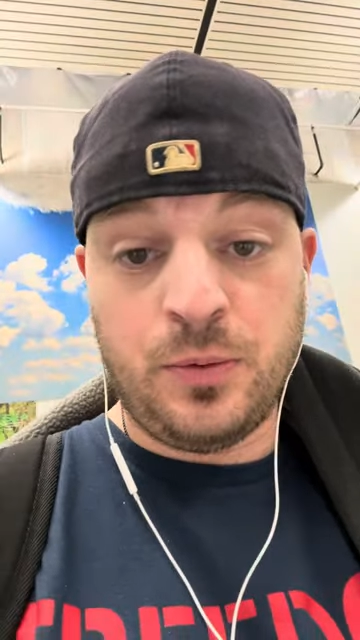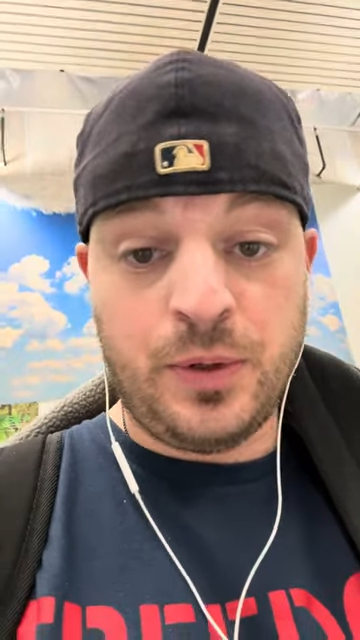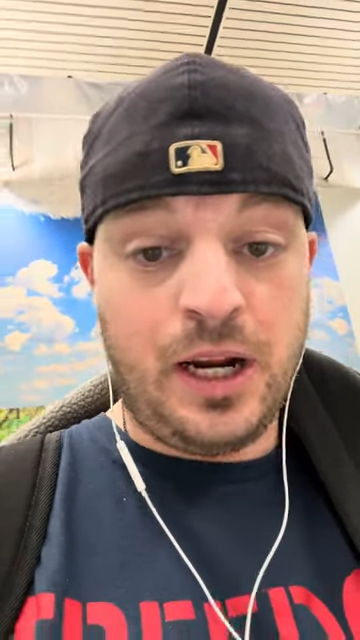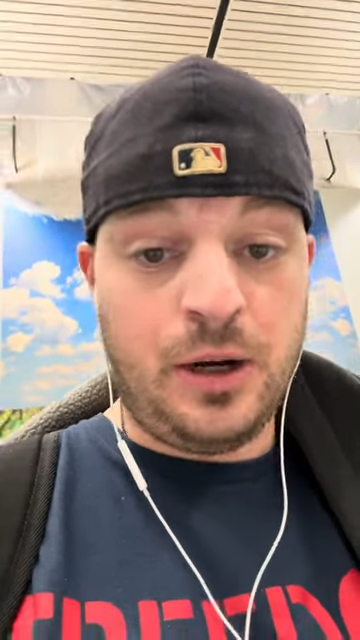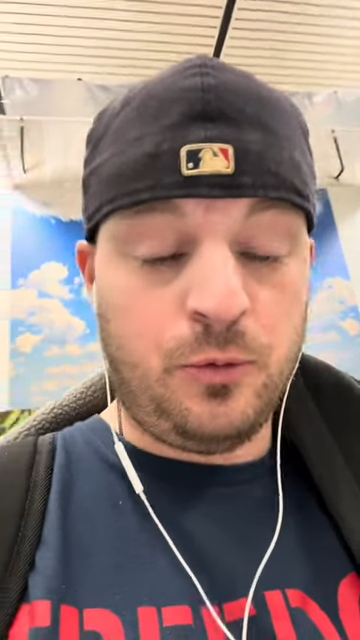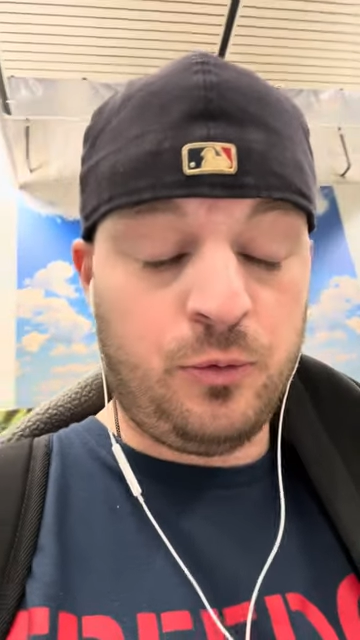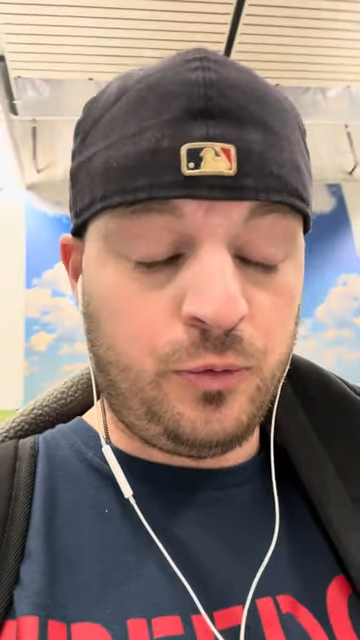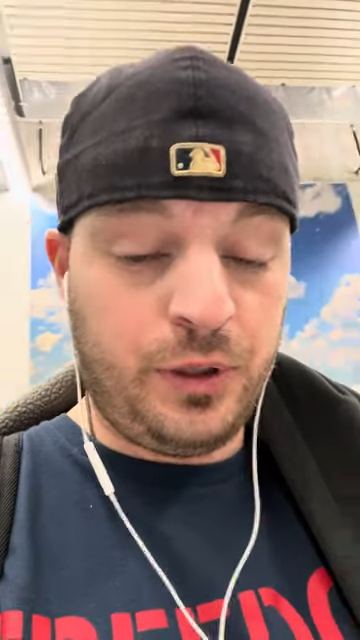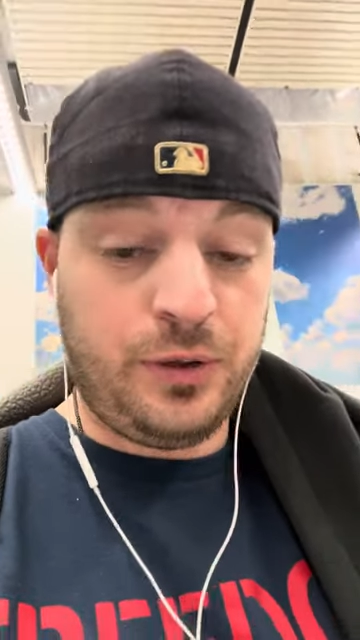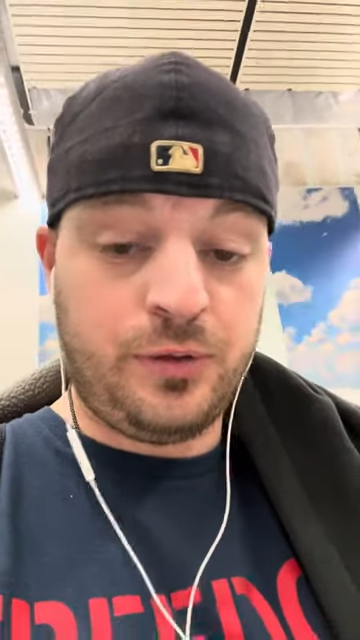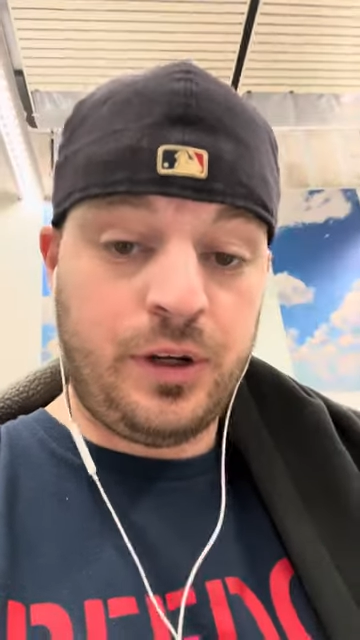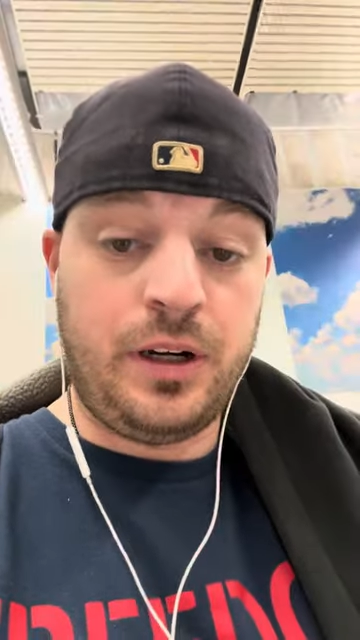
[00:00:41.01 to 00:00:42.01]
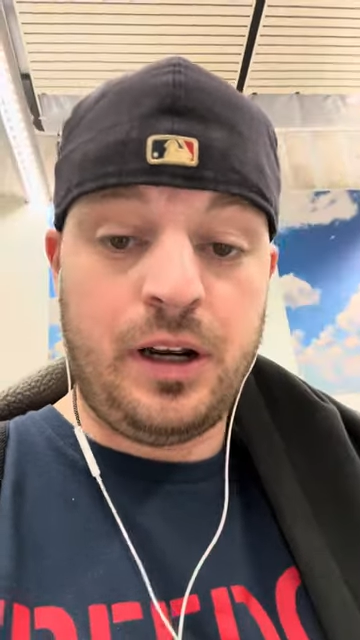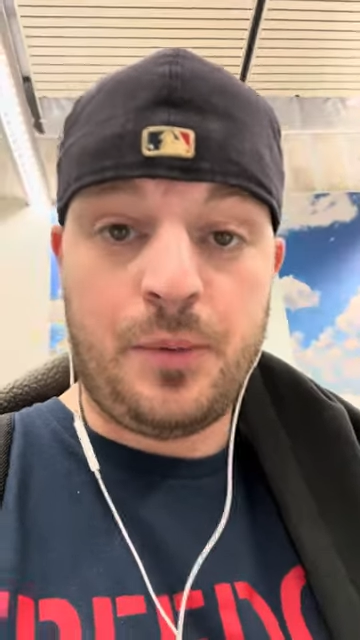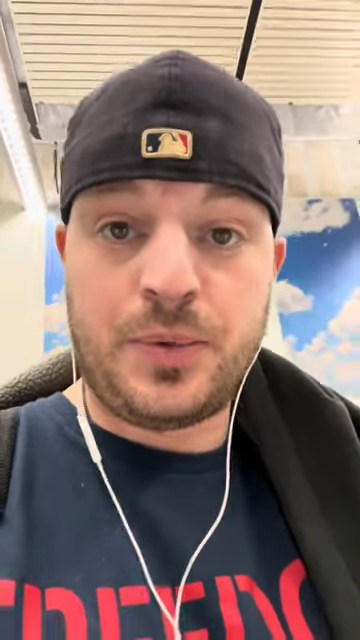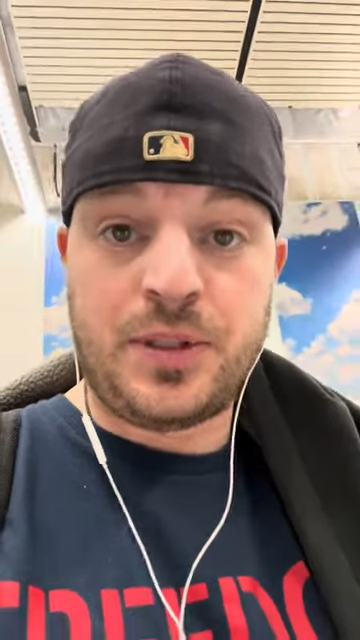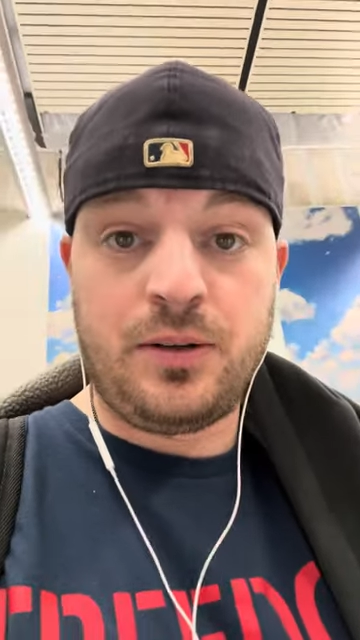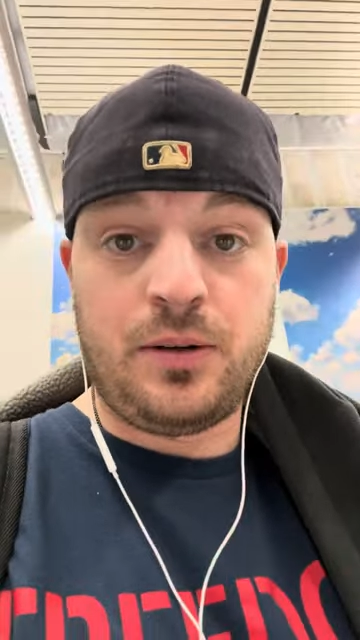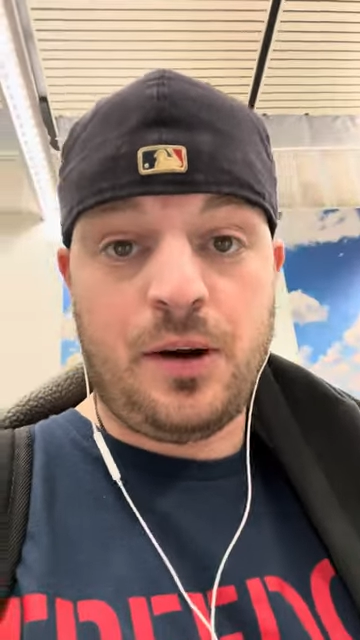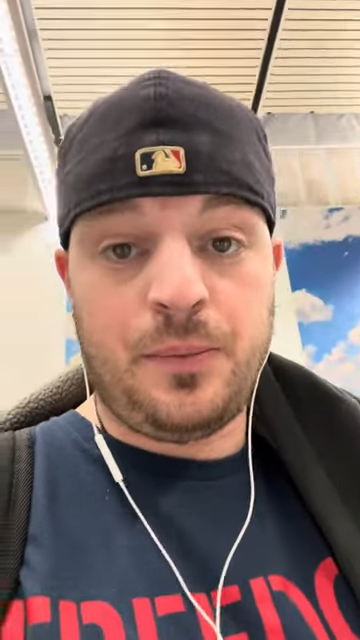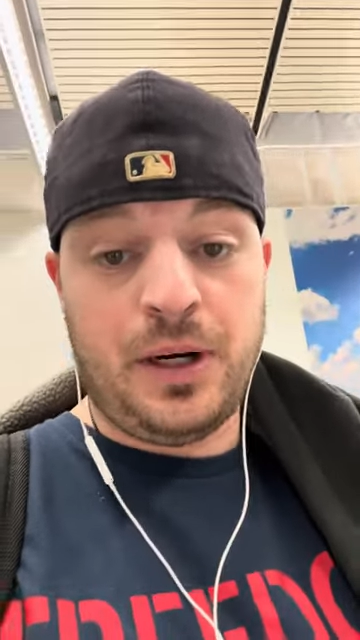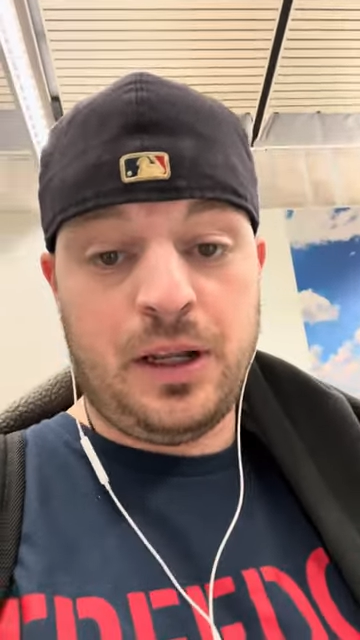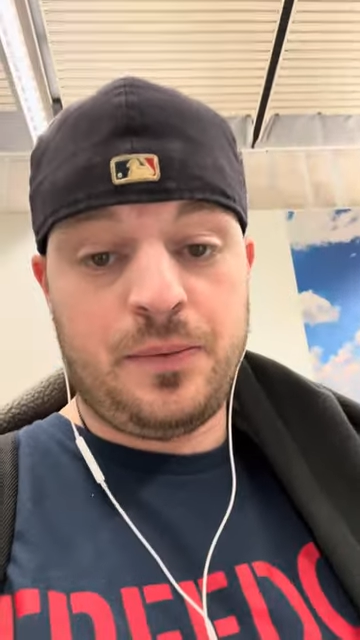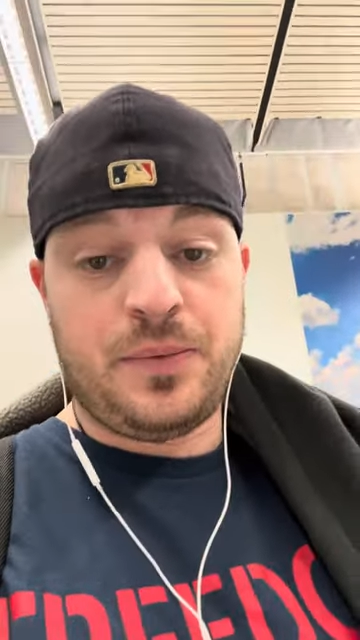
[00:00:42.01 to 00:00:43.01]
We got a real great episode
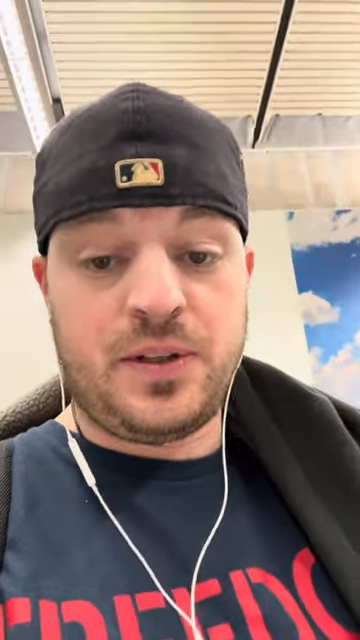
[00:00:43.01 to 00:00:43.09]
coming up,